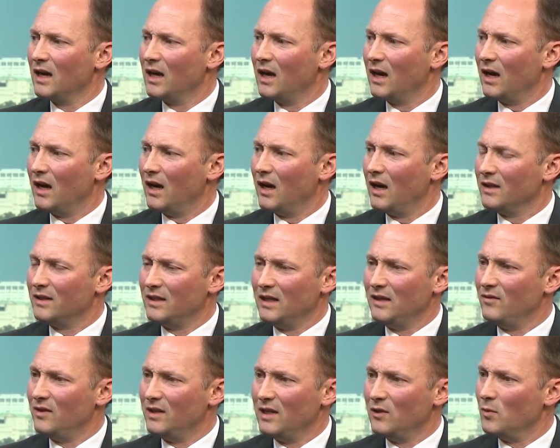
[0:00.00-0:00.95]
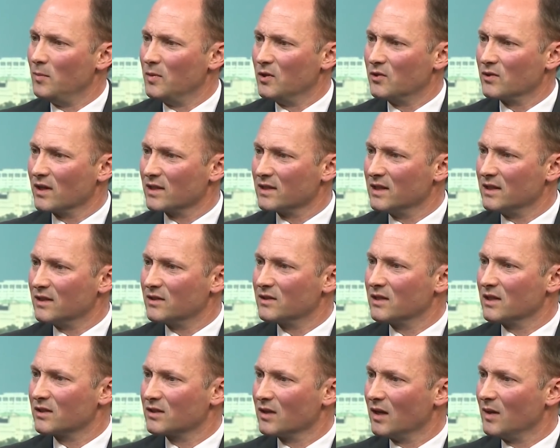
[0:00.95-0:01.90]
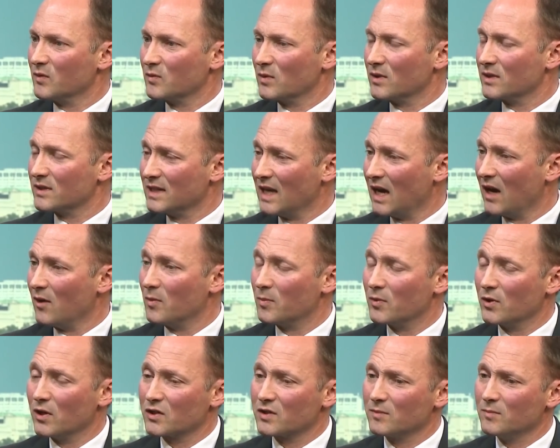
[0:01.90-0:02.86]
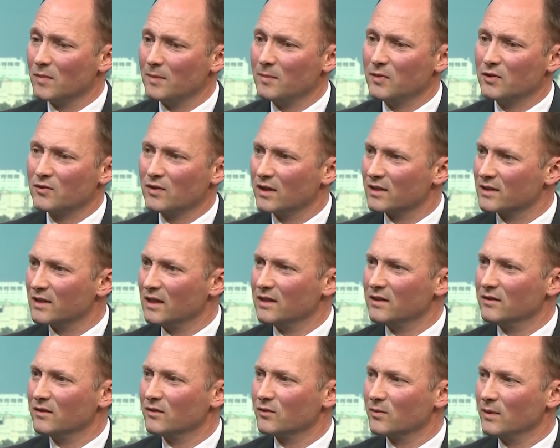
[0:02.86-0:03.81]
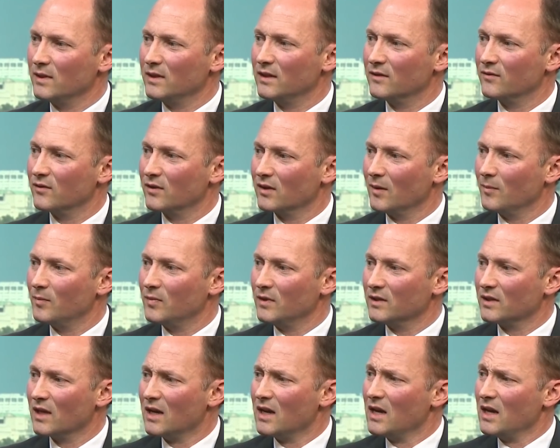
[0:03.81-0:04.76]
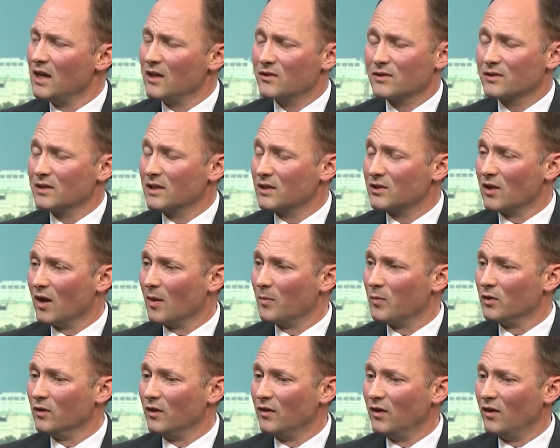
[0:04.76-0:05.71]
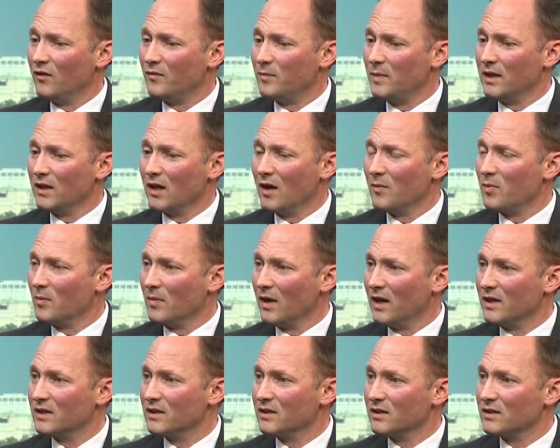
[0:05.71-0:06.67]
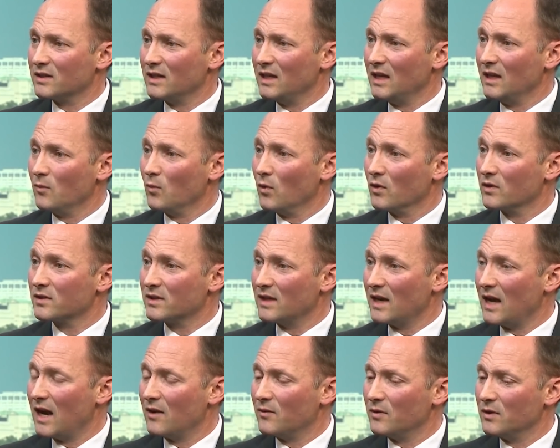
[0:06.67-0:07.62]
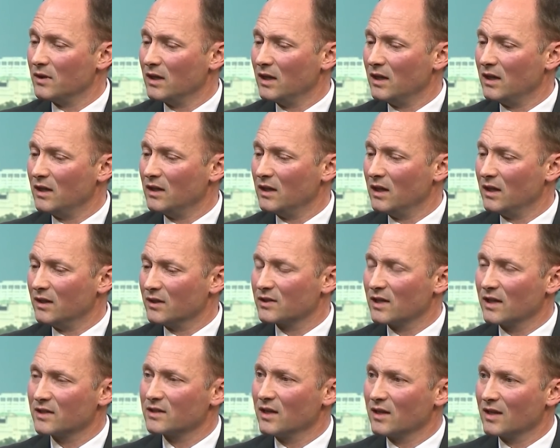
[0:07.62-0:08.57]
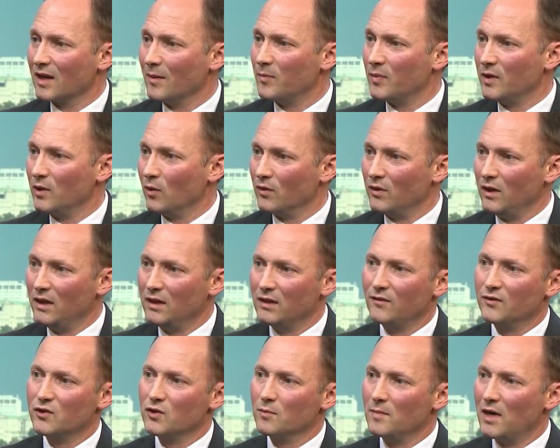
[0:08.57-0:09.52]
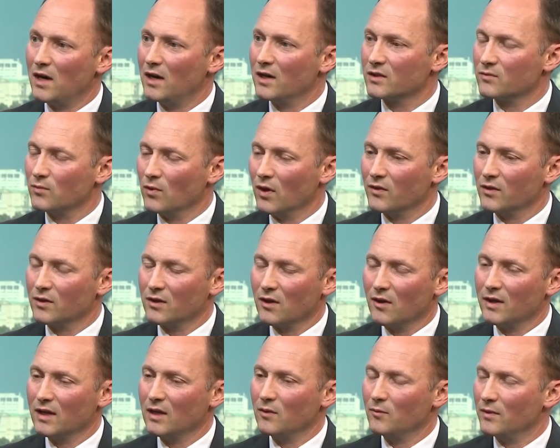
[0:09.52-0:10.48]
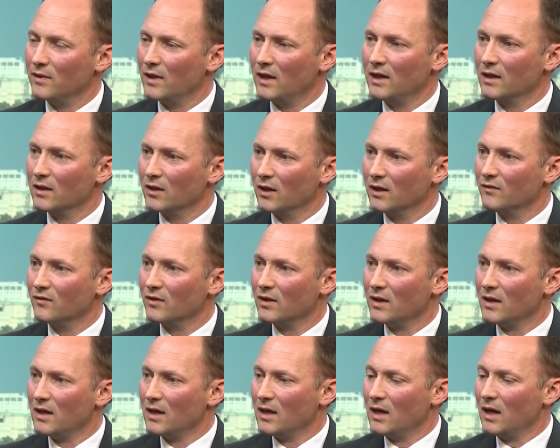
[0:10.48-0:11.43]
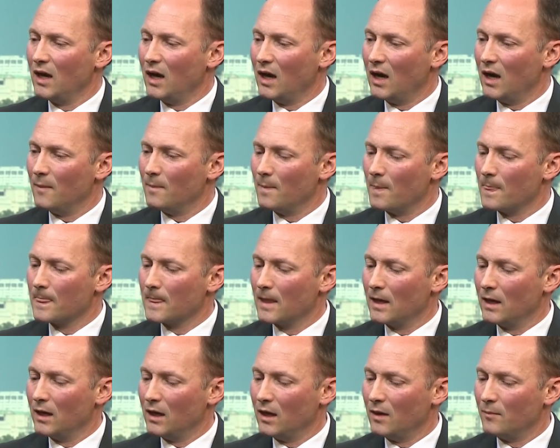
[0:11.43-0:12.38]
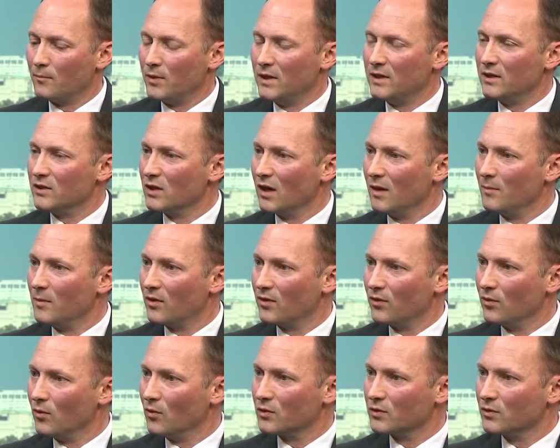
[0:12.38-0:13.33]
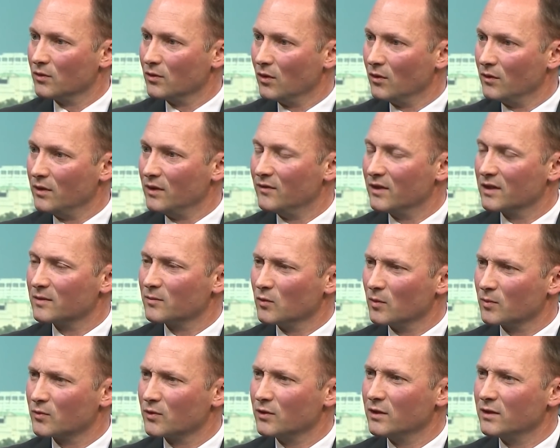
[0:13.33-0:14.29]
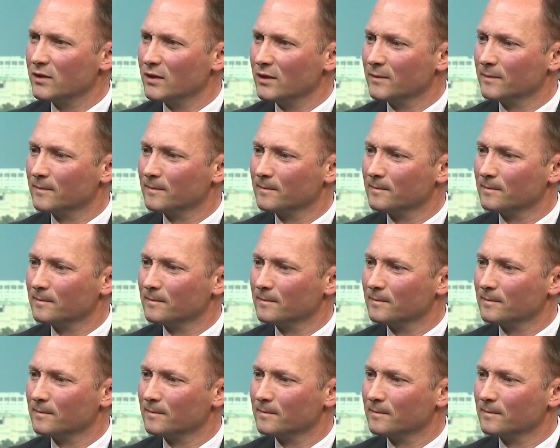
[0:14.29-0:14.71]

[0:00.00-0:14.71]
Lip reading: a DVD would be translated 6 times, whereas now a production might be translated into 20 different companies. It's an example of being open-minded and seeing what's there and assessing a company on the individual merits rather than going in with any kind of predetermined thought on the investment opportunity.